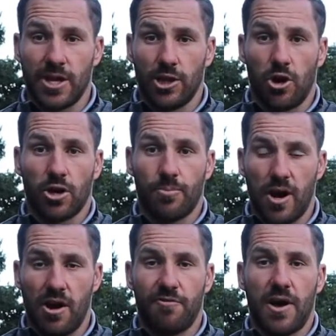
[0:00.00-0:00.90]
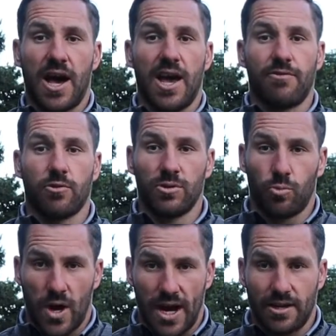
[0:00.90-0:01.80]
a longer par 5,
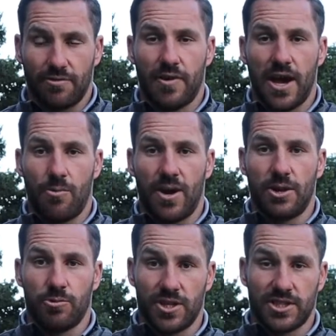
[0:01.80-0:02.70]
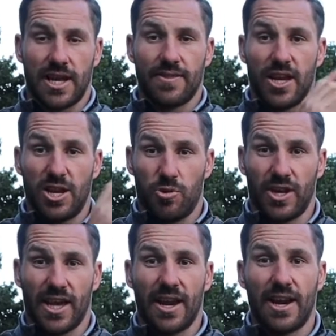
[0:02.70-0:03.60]
wider fairway, and you want to stand there and you want
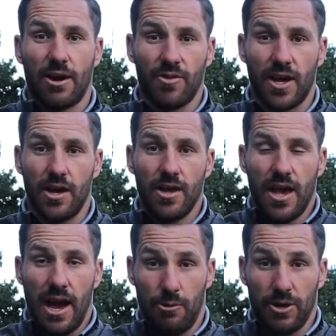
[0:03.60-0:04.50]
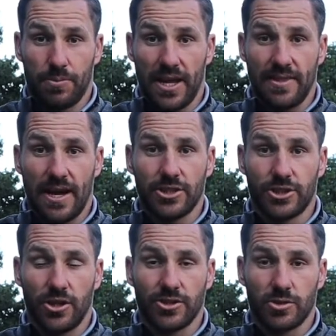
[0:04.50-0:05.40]
to get it out there. How I play that
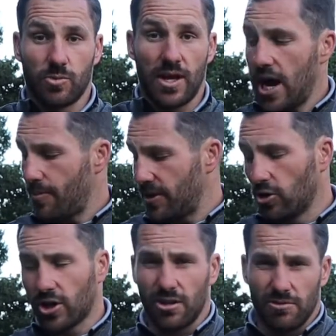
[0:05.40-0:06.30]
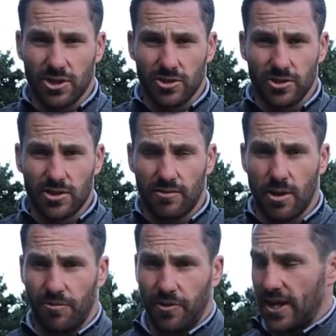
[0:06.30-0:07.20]
shot as well. I'll be looking at the results. I've got
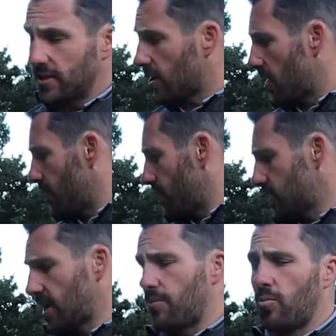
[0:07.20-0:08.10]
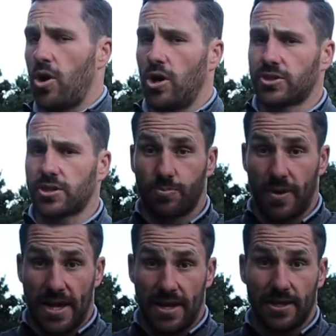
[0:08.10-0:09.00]
my flight scope, seeing what
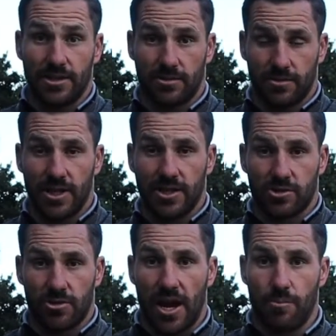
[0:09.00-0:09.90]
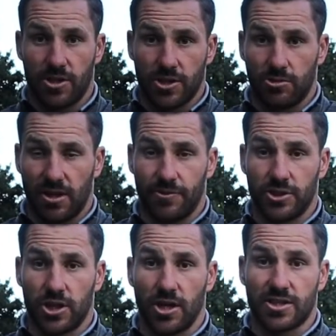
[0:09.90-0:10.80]
speed is created with the two different
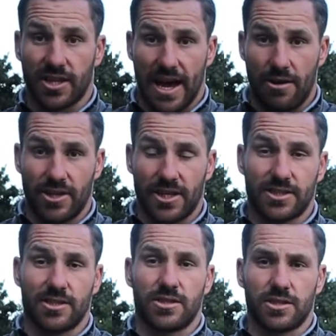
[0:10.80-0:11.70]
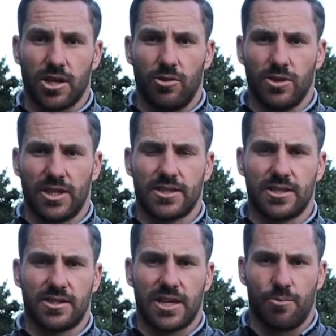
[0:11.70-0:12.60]
shots, the carry distance, the total
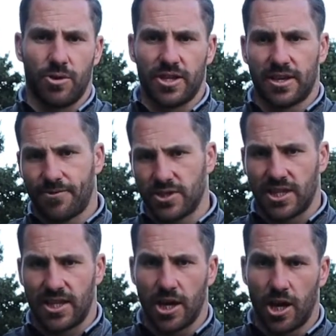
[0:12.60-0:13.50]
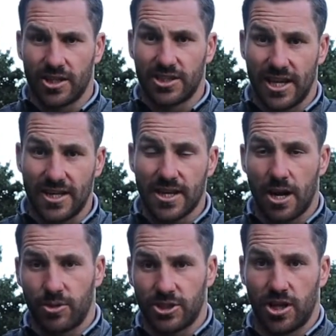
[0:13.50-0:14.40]
distance, seeing what the difference in the yardage is,
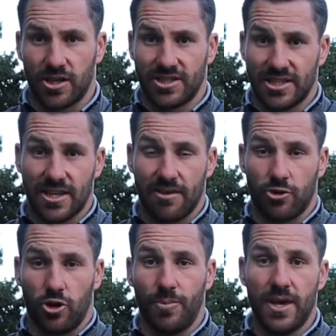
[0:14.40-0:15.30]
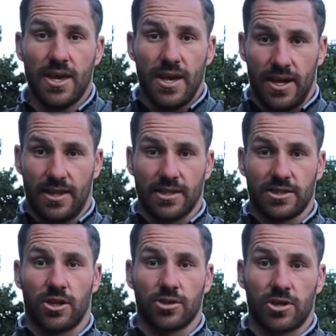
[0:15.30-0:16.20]
how much yardage is given up hitting that
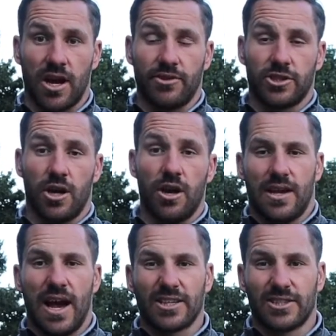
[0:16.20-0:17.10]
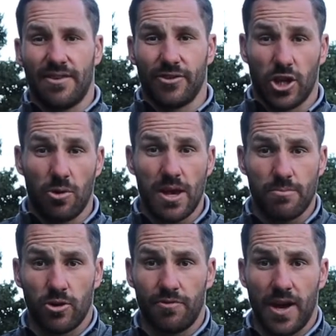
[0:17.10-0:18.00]
stock driver shot. Actually, if I do hit
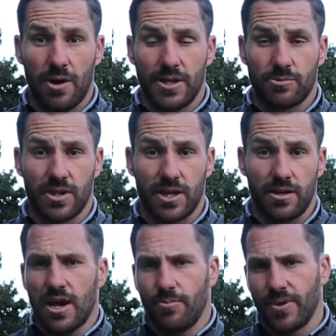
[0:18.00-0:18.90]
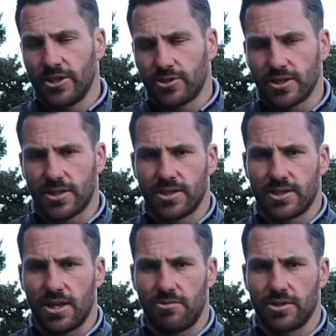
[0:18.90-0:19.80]
more fairways with it, it'll be interesting to
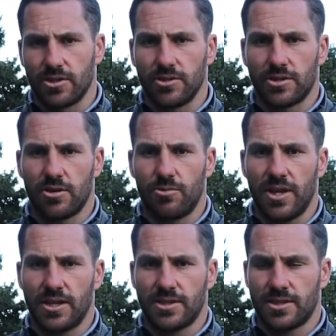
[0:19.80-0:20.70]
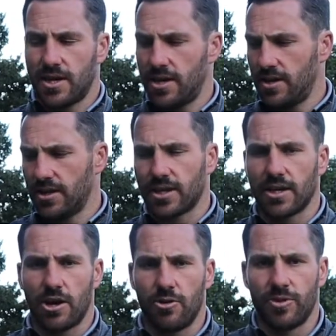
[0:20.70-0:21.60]
see the results. So let's
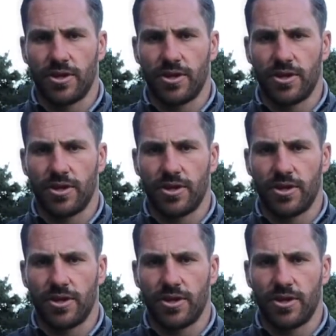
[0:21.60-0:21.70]
get going with